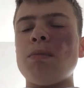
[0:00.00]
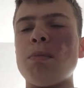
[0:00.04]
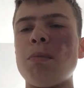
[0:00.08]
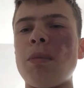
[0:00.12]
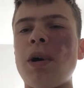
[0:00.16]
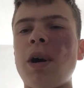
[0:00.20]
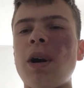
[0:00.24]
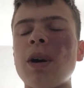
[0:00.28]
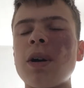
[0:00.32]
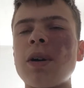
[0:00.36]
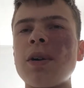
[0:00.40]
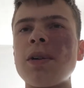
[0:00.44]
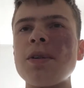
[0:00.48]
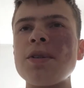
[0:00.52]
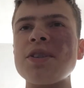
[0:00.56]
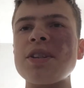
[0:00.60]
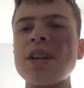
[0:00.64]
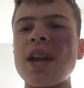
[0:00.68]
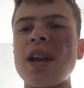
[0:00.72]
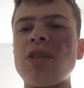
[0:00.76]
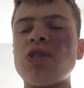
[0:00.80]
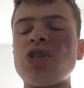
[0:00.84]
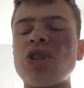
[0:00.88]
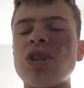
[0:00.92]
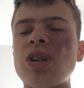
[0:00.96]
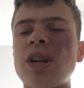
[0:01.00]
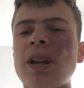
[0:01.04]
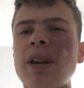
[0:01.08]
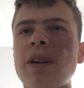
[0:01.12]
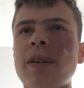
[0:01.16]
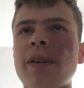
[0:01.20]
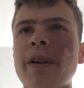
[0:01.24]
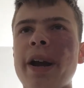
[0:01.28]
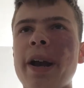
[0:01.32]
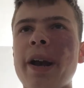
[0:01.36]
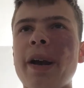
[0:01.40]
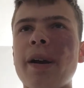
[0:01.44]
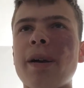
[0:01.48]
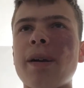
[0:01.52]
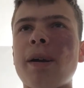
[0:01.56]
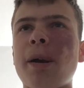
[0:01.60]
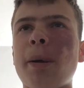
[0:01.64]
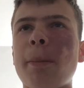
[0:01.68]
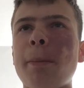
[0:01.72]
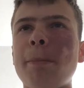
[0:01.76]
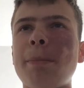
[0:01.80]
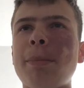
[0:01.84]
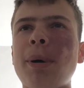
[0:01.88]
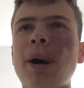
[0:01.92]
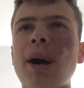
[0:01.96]
Marcos Engineering,
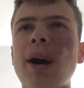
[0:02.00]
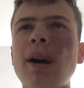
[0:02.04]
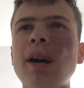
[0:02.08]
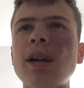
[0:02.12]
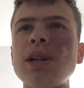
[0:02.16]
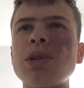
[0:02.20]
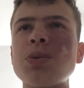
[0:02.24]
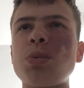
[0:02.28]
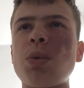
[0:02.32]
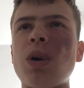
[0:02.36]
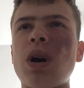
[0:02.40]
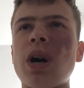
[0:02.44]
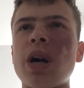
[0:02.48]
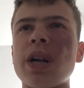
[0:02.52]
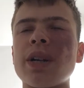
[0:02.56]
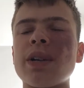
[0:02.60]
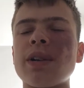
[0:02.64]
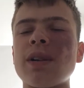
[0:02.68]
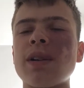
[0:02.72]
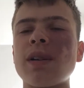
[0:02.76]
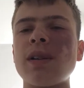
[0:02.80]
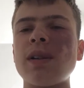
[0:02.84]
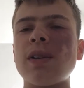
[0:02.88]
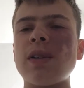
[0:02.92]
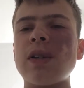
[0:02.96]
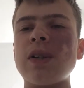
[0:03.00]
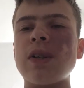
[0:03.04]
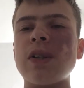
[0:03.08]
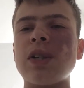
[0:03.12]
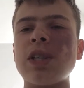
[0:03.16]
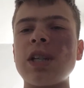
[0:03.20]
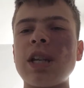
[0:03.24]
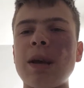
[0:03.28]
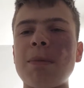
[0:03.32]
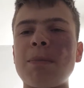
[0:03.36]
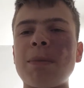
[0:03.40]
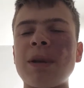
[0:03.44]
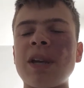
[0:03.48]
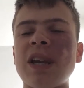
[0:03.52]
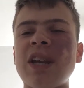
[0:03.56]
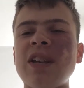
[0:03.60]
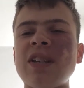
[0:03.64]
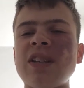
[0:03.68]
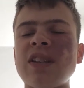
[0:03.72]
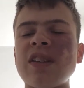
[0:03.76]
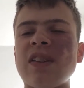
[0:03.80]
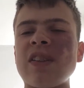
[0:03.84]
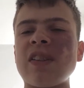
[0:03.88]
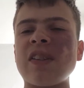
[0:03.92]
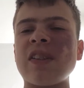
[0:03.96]
Part 1, Stepping
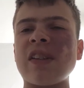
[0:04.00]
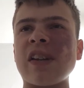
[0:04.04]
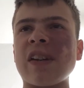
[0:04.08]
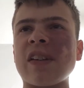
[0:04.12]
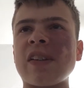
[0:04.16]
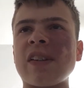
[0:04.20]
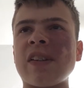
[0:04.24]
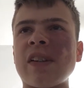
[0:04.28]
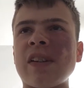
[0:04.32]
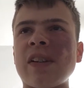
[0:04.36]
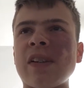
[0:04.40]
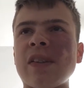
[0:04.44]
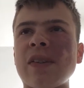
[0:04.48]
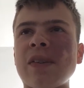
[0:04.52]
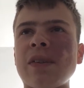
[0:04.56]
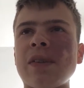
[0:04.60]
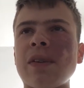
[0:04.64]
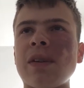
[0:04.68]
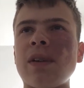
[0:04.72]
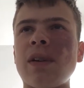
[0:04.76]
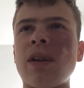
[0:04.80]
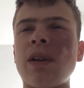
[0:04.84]
into the 60s.